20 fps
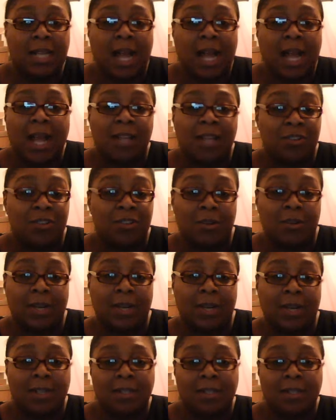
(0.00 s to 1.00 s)
enjoy
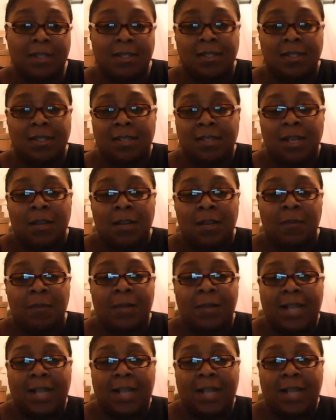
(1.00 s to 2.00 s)
it. It's
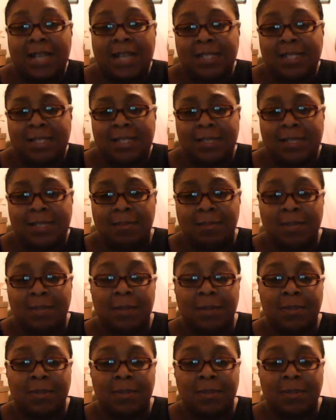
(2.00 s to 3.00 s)
relaxing
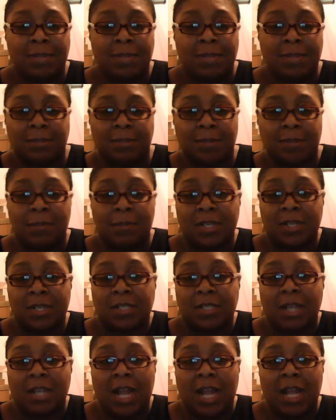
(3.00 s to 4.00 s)
sometimes. Sometimes I rush.